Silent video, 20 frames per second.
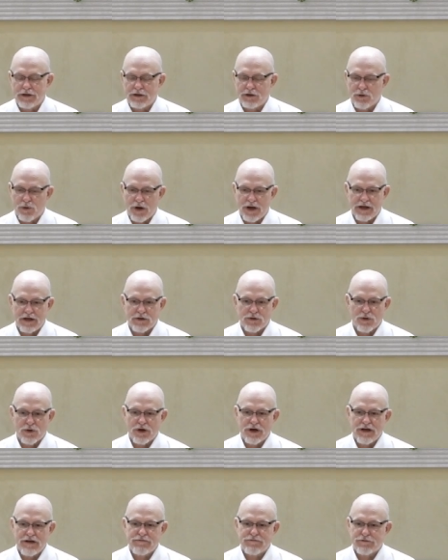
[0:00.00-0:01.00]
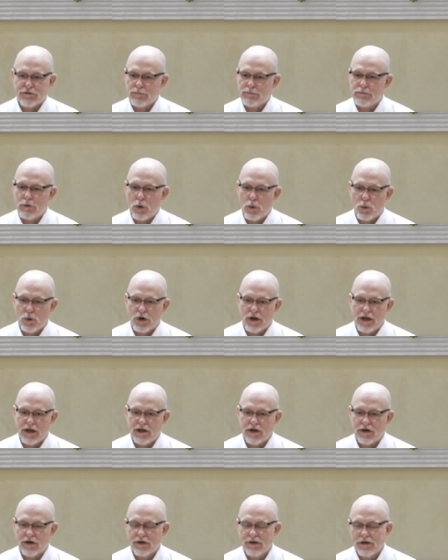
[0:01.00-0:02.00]
in great grief or
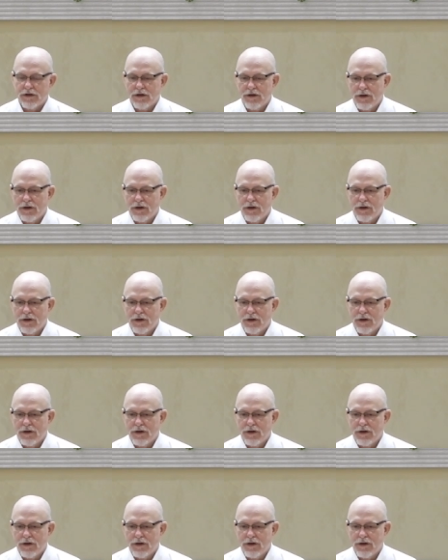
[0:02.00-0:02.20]
mourning or